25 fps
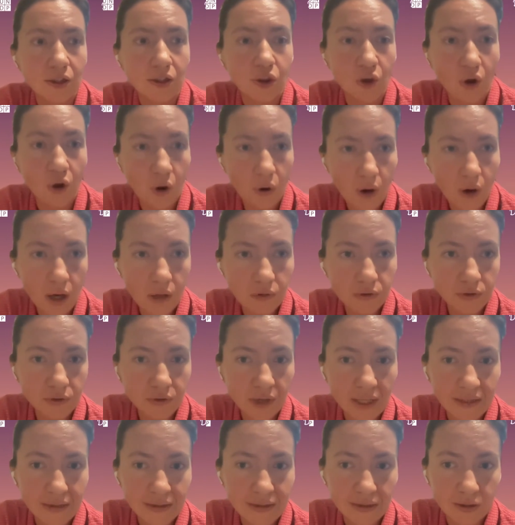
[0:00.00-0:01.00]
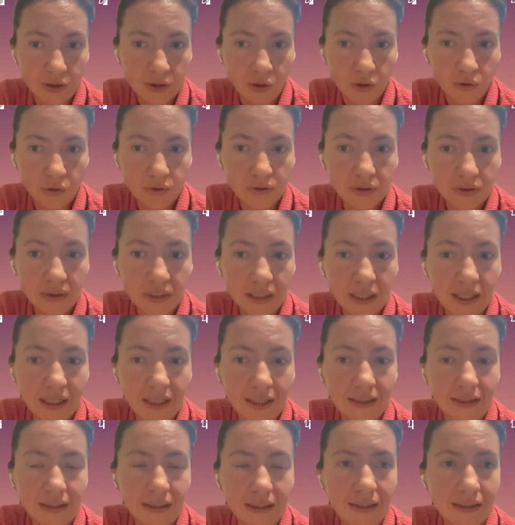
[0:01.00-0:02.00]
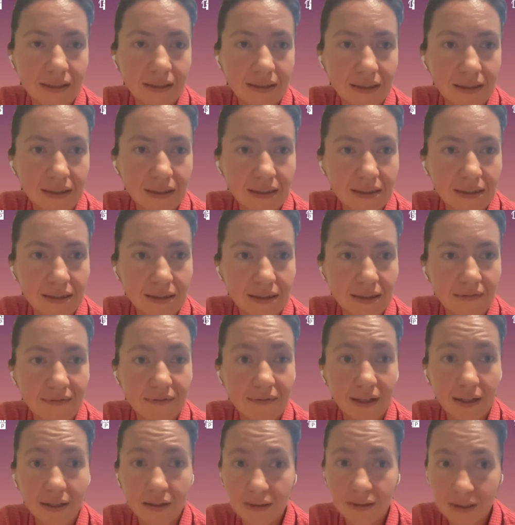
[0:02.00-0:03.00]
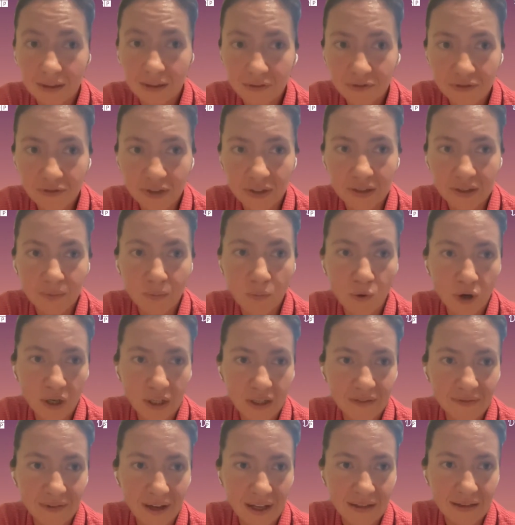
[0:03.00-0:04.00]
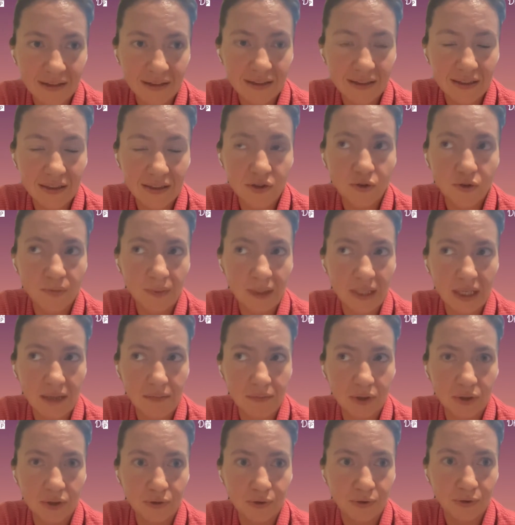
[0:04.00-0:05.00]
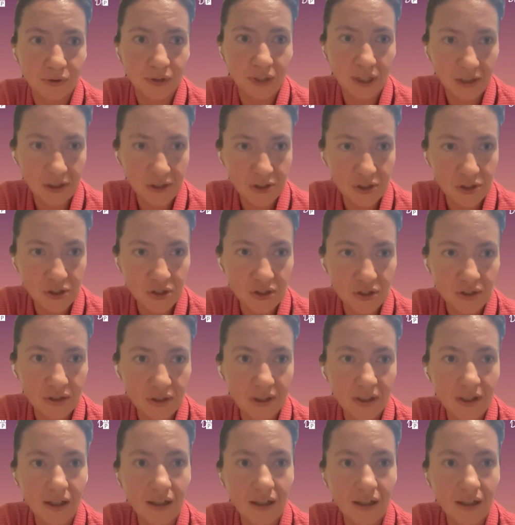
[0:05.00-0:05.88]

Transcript: know how to write a code, and it is a very different, more advanced thing to be able to teach